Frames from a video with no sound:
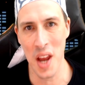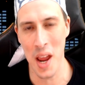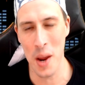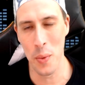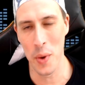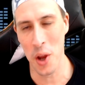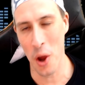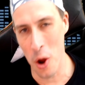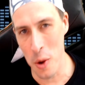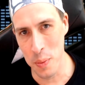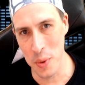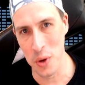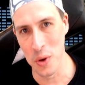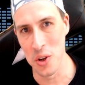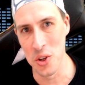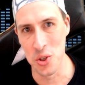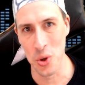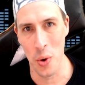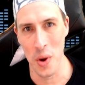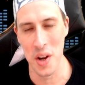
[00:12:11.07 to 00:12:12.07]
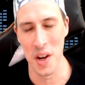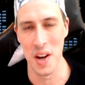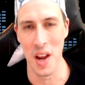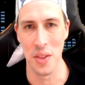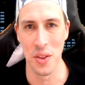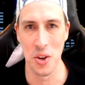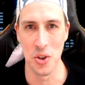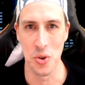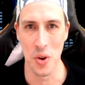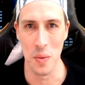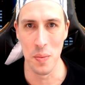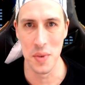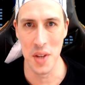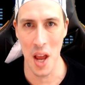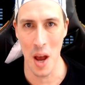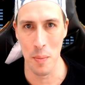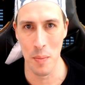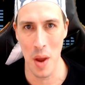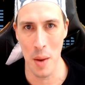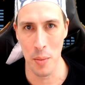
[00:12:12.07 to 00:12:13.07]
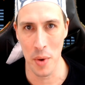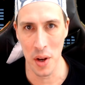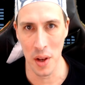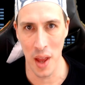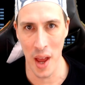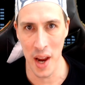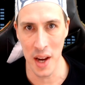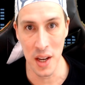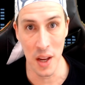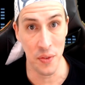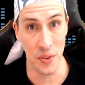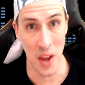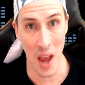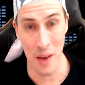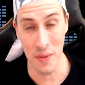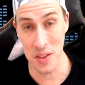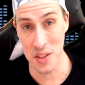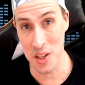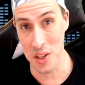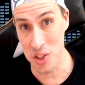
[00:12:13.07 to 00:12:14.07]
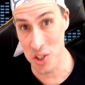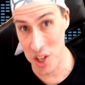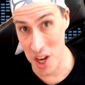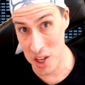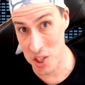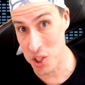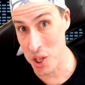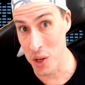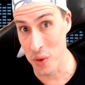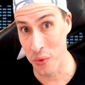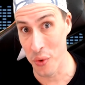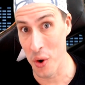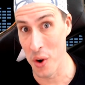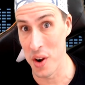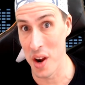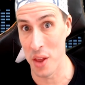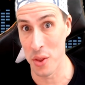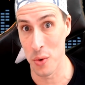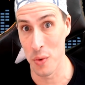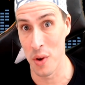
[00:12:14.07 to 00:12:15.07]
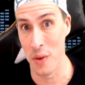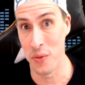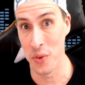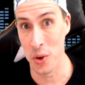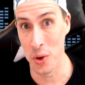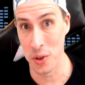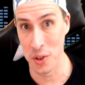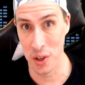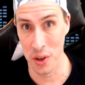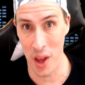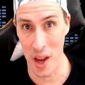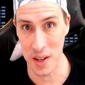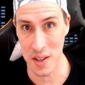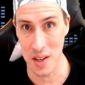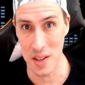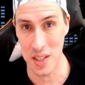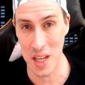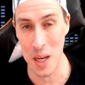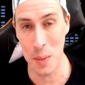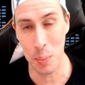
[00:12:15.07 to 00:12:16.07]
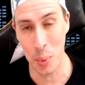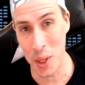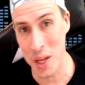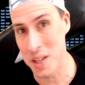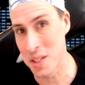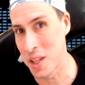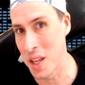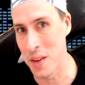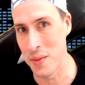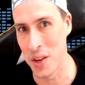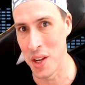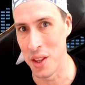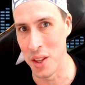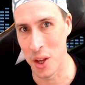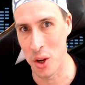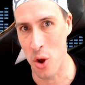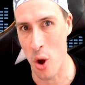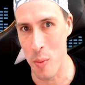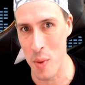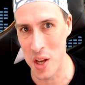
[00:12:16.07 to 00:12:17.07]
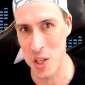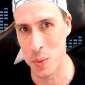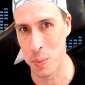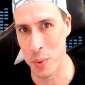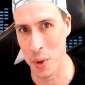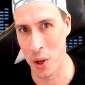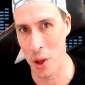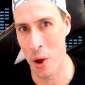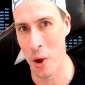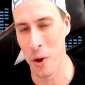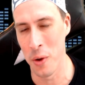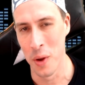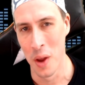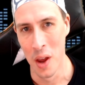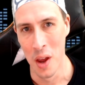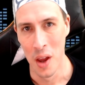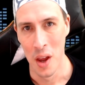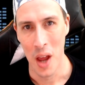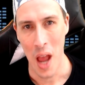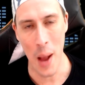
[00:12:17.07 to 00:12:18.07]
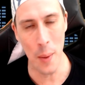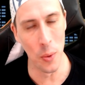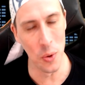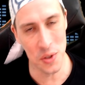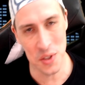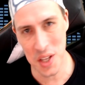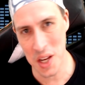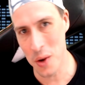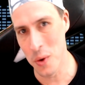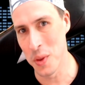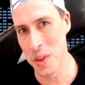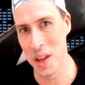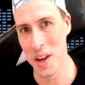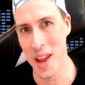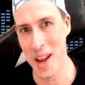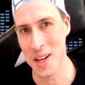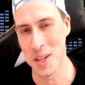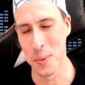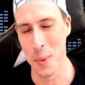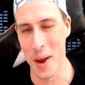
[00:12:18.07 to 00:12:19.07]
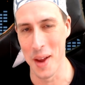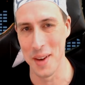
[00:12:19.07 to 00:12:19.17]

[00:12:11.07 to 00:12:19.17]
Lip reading: We hope you enjoyed another trip down memory lane. If you have a suggestion for another review you'd like to see, please leave it in the comments below. And we'll see you in the next one.